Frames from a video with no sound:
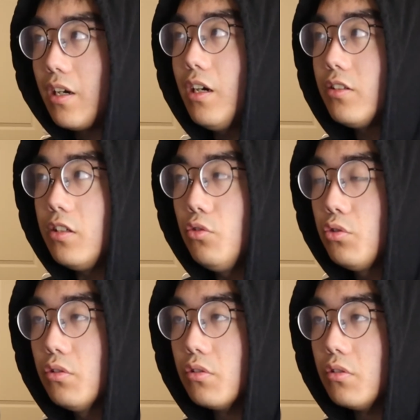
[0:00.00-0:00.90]
haha,
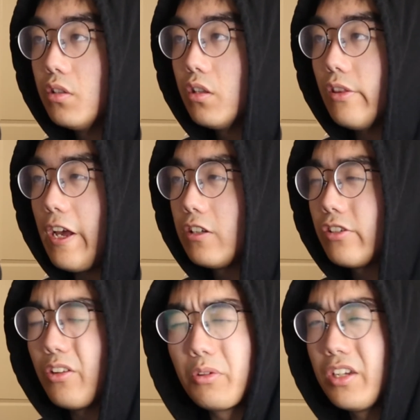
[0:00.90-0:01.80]
teacher likes
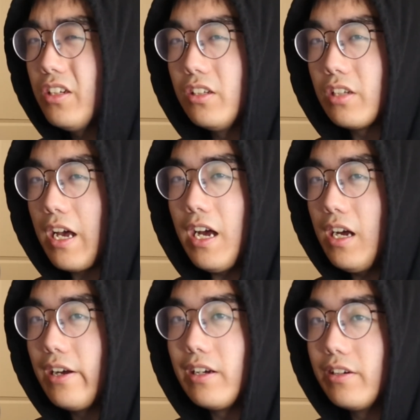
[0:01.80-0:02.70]
little kids,
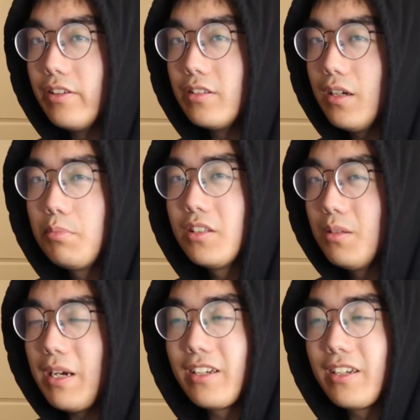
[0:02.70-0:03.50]
haha, adopt them, I